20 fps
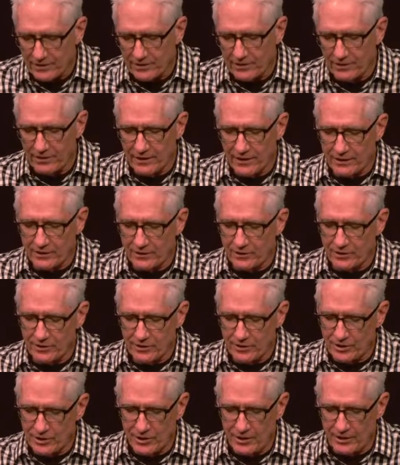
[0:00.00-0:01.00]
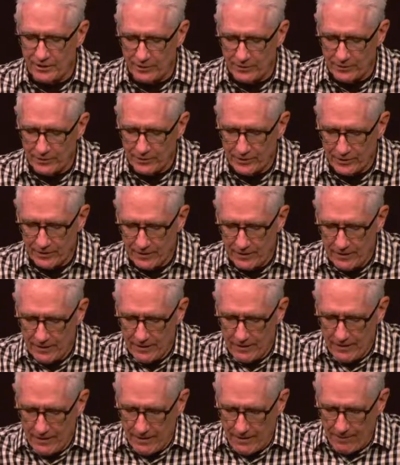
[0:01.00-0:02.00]
collectors and sinners?"
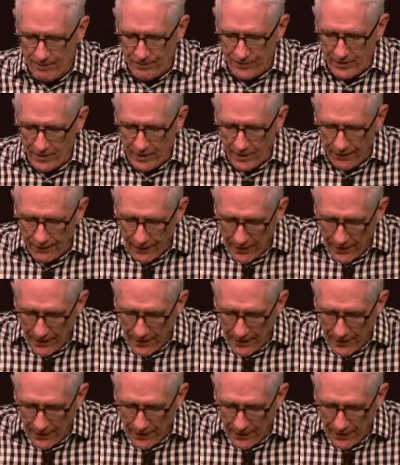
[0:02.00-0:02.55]
And